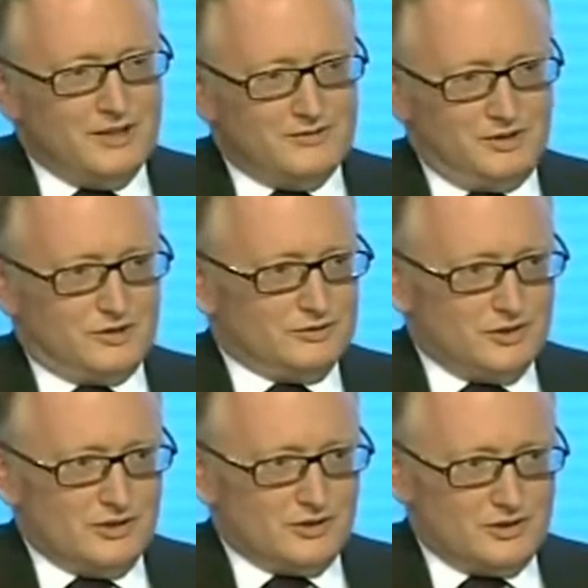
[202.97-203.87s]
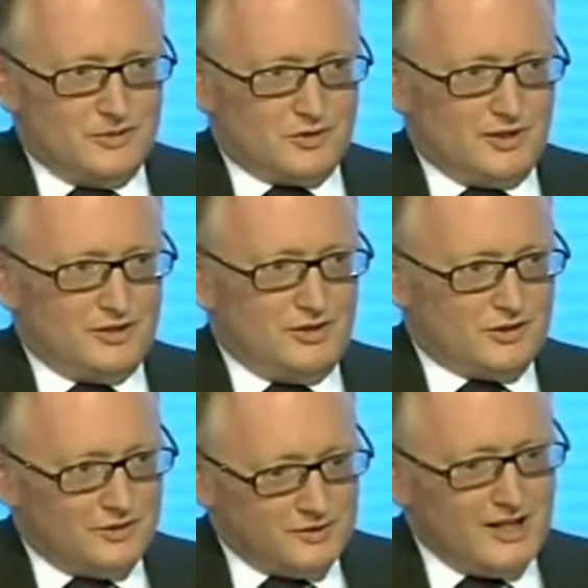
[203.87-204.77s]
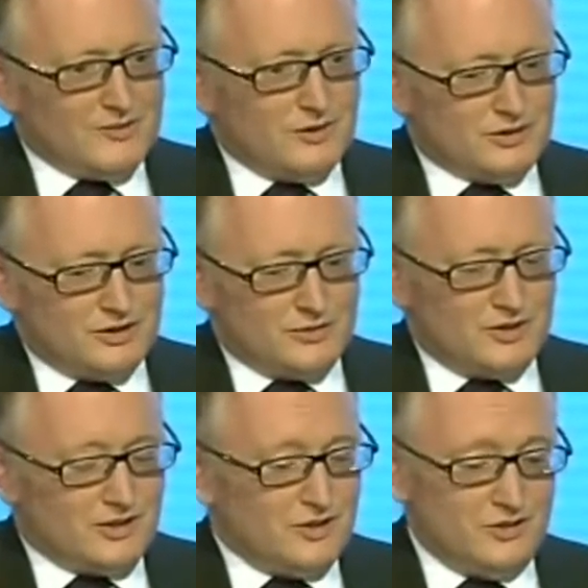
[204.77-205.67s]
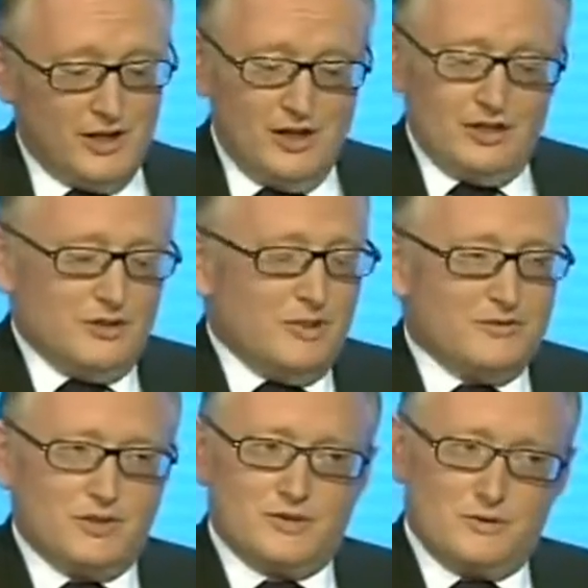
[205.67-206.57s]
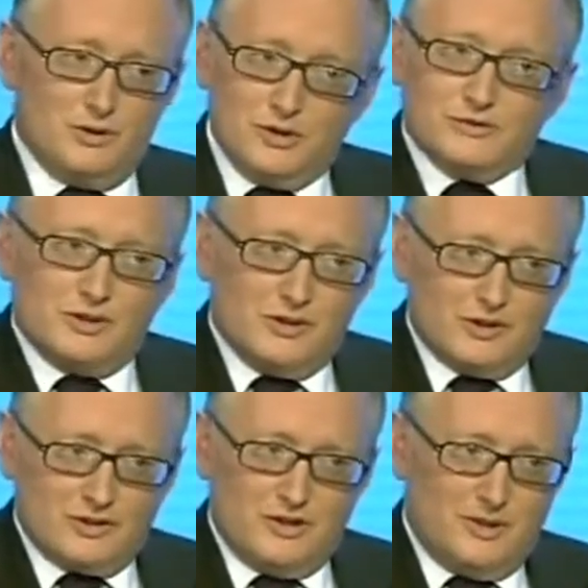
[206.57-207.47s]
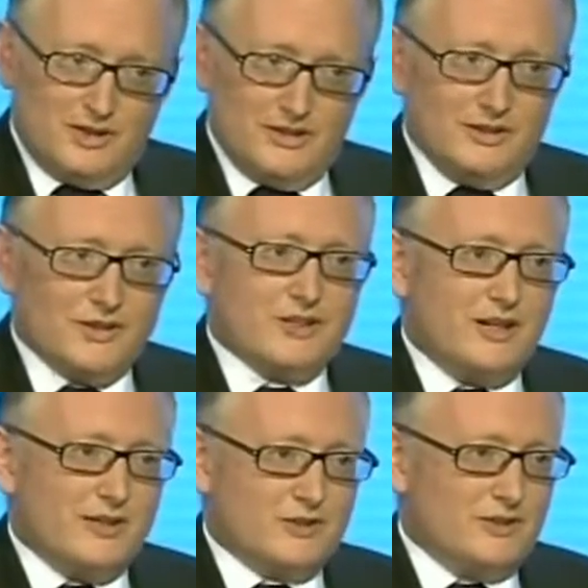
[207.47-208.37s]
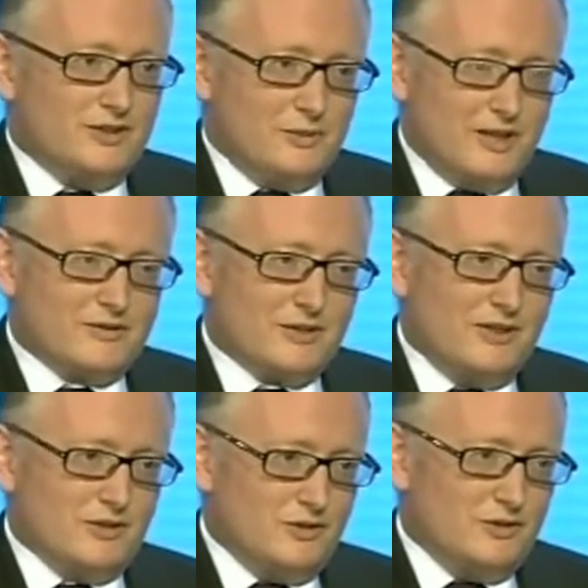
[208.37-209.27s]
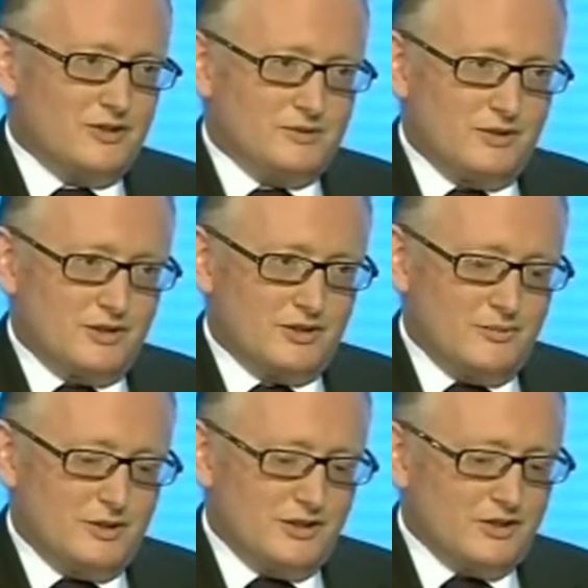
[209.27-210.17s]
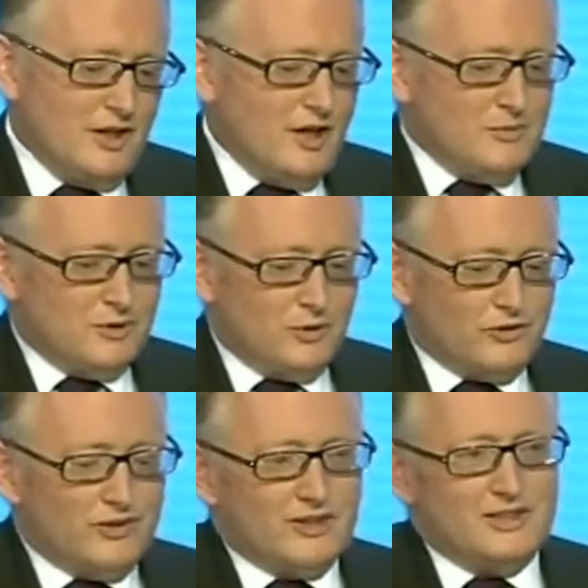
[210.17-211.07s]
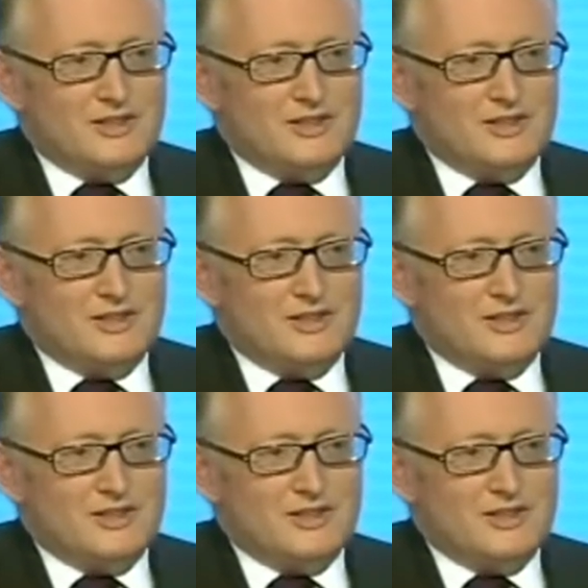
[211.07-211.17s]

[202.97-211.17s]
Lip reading: beneficial for a longer term strategy. So if you have long term strategies, you may first of all look for longer term ideas, and certainly we have clients who are looking for longer term ideas, but also the